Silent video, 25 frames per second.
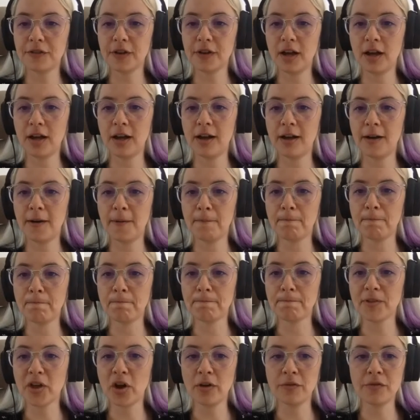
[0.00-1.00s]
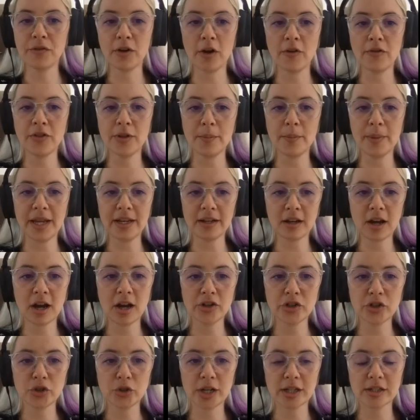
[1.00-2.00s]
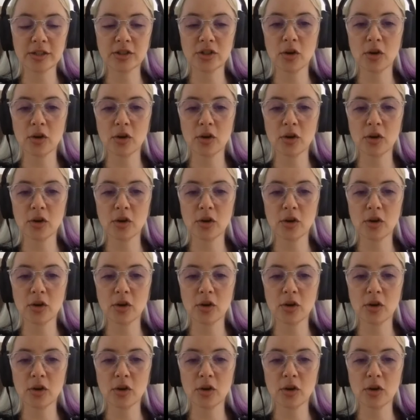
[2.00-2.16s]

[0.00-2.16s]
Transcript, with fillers: um, of, of, the main contract.